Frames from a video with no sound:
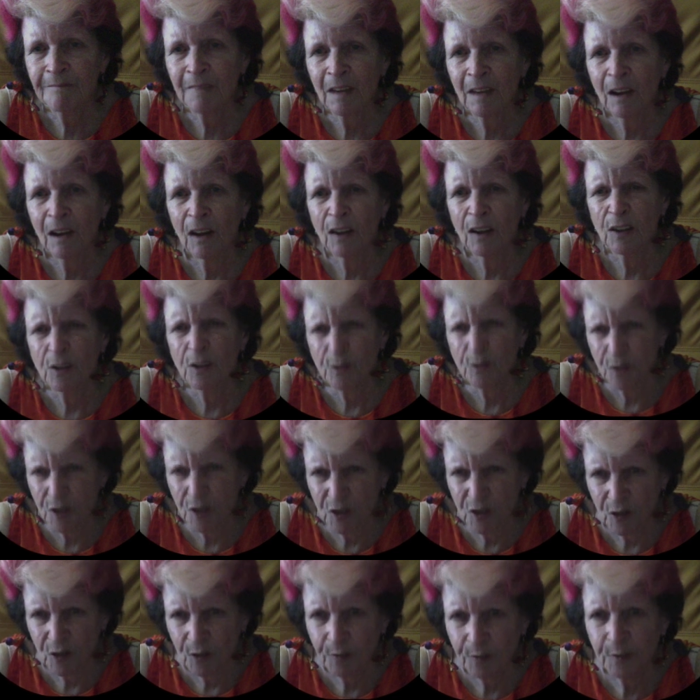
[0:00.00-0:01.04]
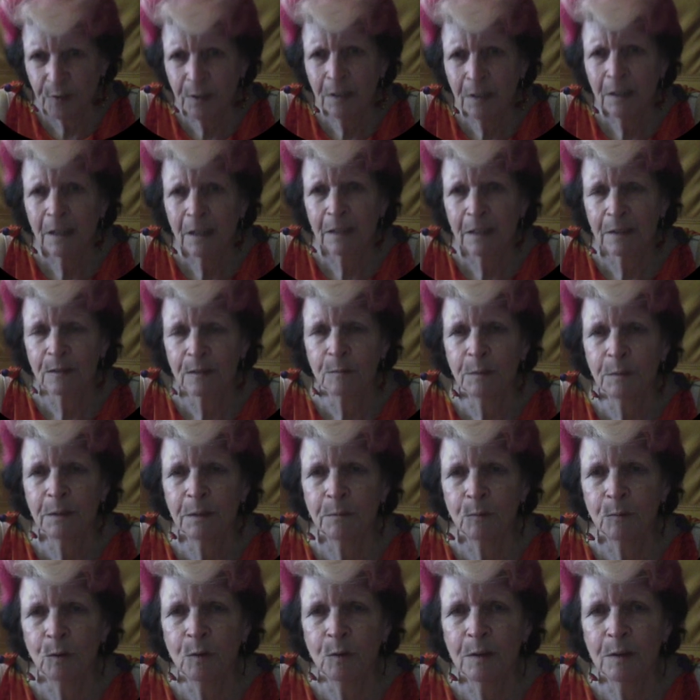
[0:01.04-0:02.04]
I should soften a little bit more.